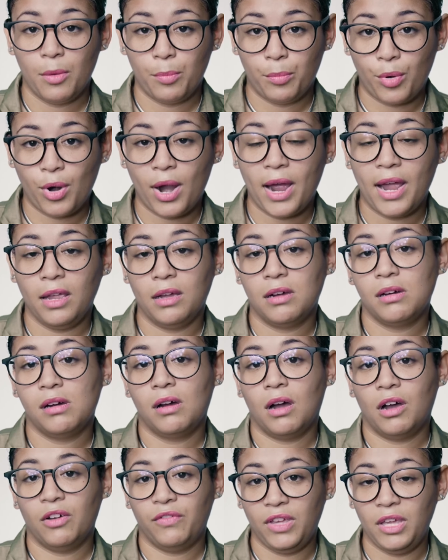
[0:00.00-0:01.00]

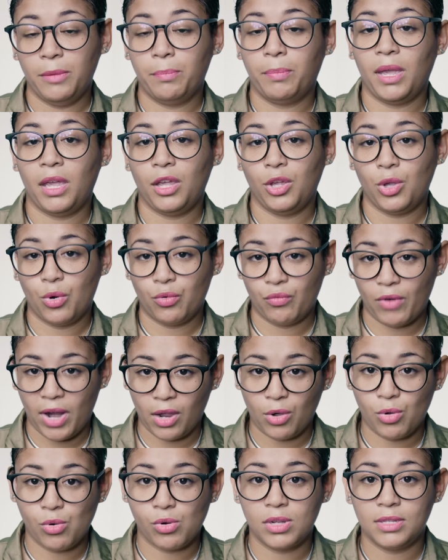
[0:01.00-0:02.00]
prior of keeping your
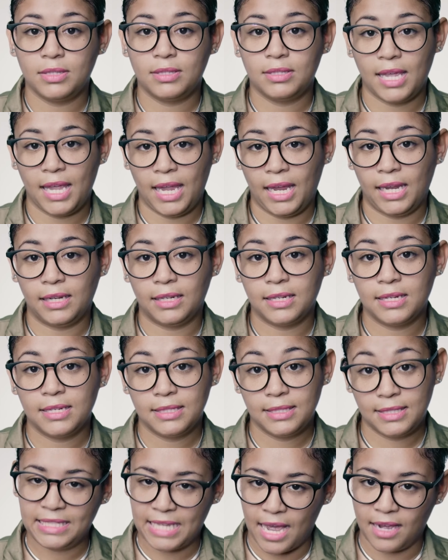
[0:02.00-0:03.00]
records
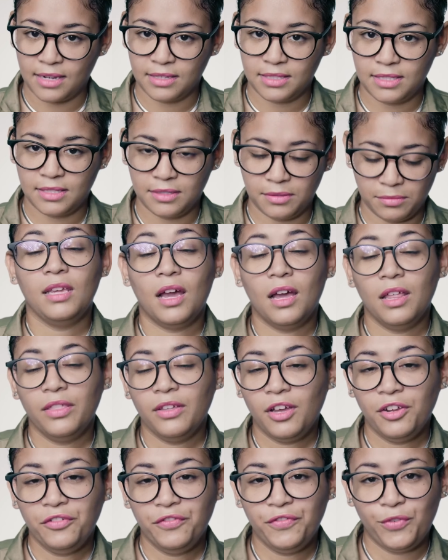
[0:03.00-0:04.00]
intact. The other
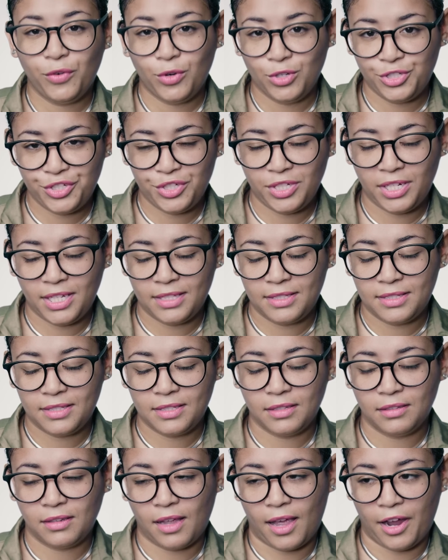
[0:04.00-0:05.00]

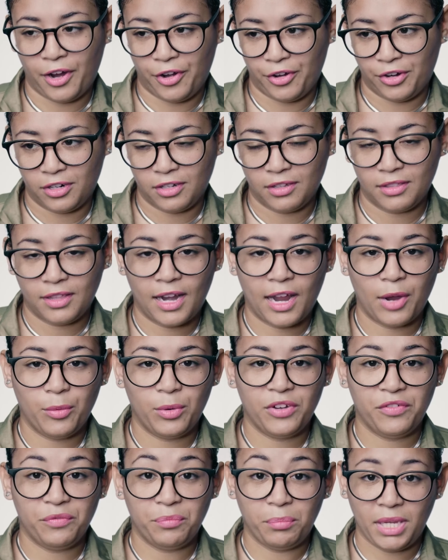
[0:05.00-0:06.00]
unfortunate error that I
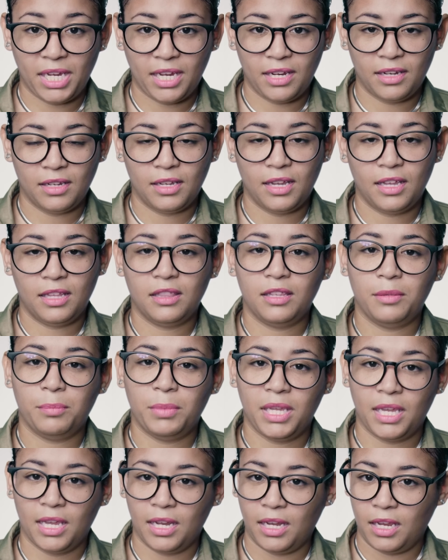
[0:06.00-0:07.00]
would have made in the
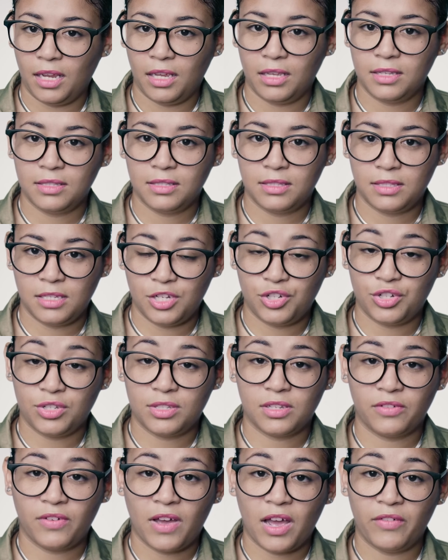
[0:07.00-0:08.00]
beginning
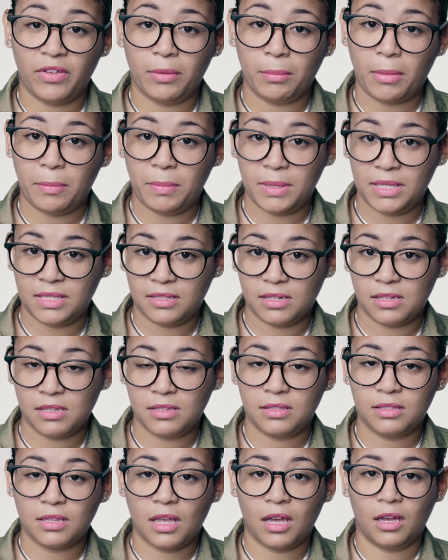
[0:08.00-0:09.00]
stages of having my
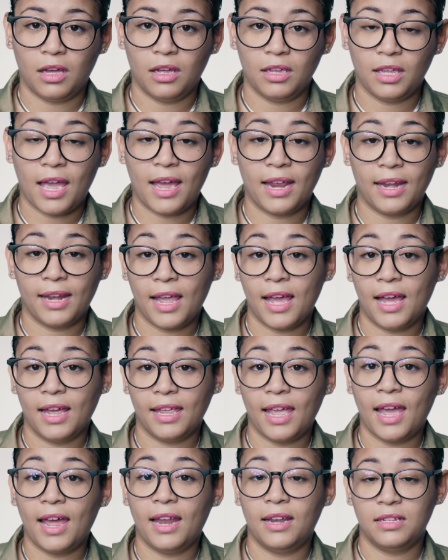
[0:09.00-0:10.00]
business, and
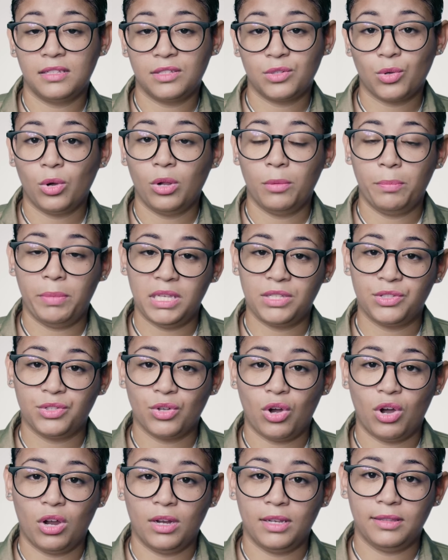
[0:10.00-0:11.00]
again, it's all based
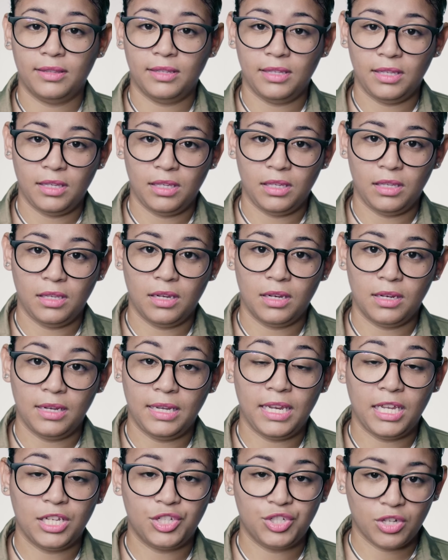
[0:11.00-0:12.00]
on the
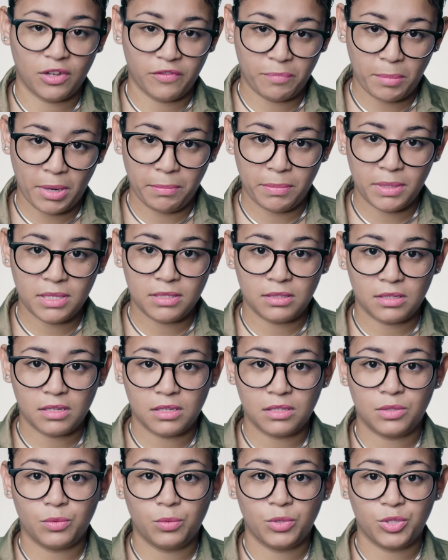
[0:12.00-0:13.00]
nature of my
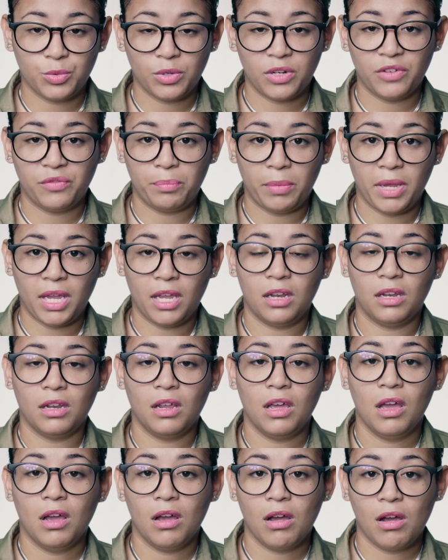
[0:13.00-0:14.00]
business, which would have been
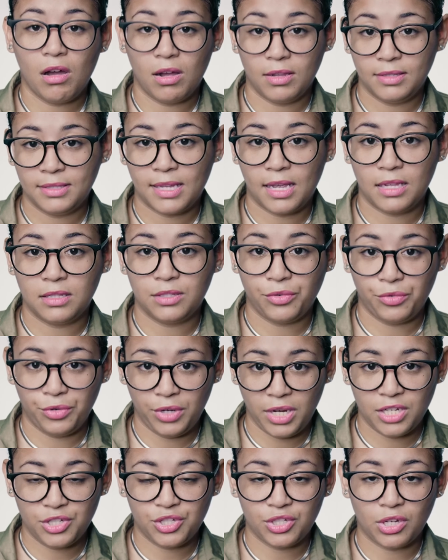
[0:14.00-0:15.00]
content
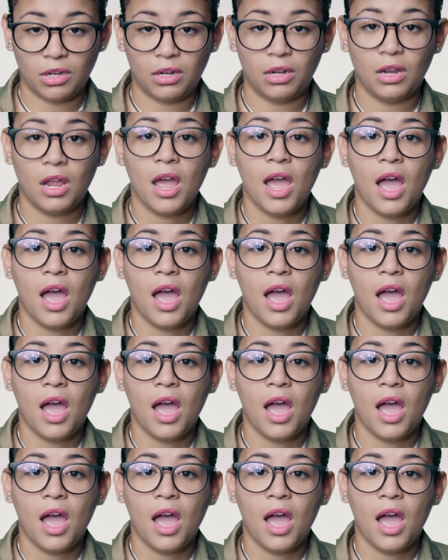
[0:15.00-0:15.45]
creation.